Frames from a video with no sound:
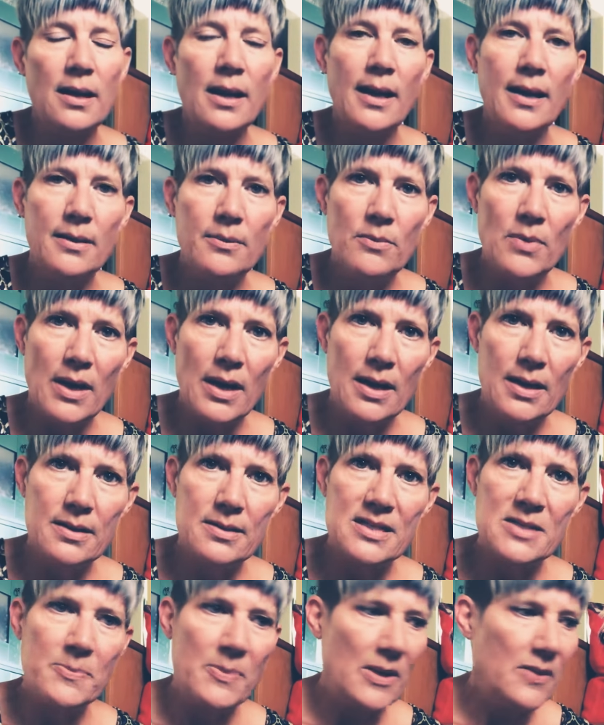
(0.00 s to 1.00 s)

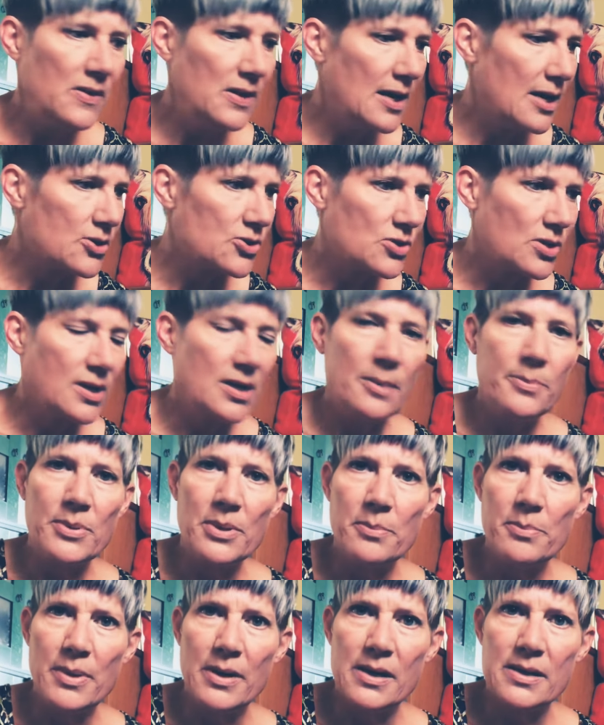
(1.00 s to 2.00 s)
And spend the extra couple
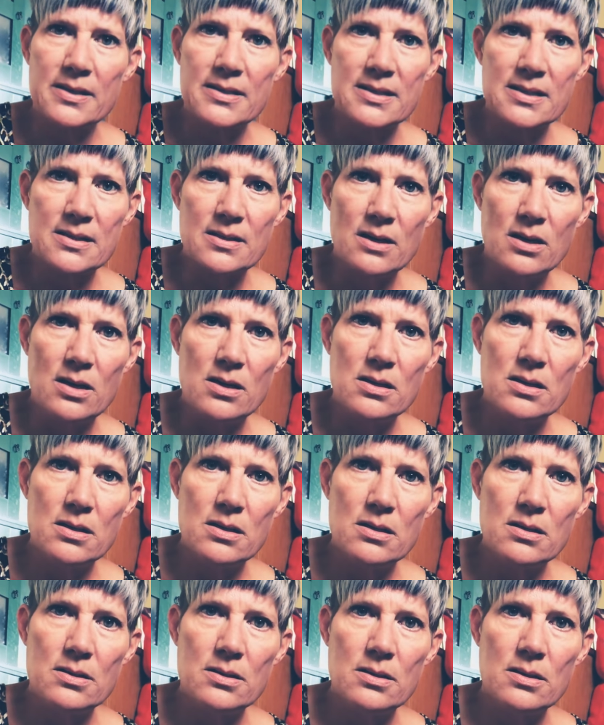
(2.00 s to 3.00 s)
of bucks
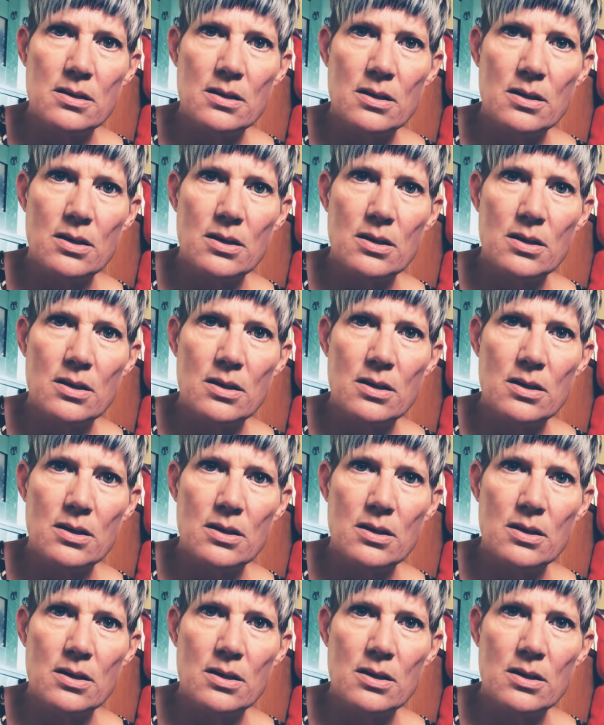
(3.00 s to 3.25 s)
on